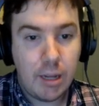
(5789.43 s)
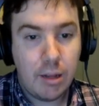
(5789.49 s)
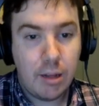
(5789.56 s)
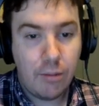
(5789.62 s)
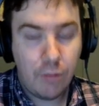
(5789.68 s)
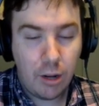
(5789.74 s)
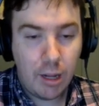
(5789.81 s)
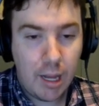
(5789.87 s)
At the
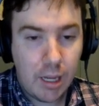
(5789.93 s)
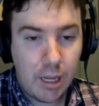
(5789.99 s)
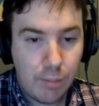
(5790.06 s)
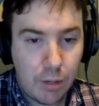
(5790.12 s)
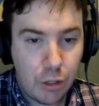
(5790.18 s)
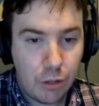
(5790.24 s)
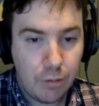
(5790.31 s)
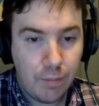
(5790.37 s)
very last
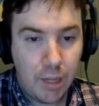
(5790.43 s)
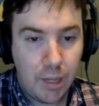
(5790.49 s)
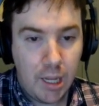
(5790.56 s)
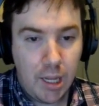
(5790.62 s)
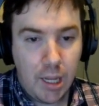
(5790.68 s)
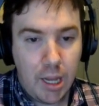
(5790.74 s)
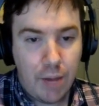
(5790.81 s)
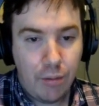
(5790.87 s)
measure,
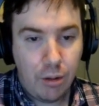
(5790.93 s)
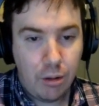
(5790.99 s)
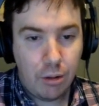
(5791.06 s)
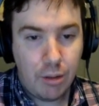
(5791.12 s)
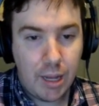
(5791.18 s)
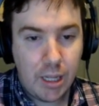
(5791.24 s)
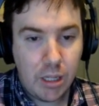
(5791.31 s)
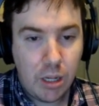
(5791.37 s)
if you look at
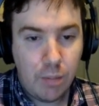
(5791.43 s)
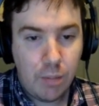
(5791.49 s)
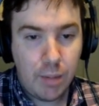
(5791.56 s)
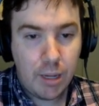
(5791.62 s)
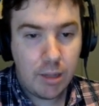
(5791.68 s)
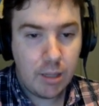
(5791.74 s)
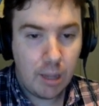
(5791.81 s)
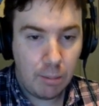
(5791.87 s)
that's going to be
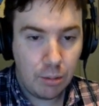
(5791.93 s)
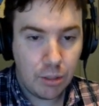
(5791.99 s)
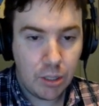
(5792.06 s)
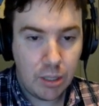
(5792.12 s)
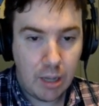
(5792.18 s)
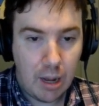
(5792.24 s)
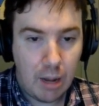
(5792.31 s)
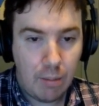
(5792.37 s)
a double
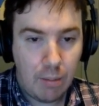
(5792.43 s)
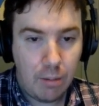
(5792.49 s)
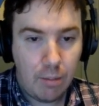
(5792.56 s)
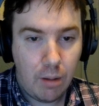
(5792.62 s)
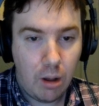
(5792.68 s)
stop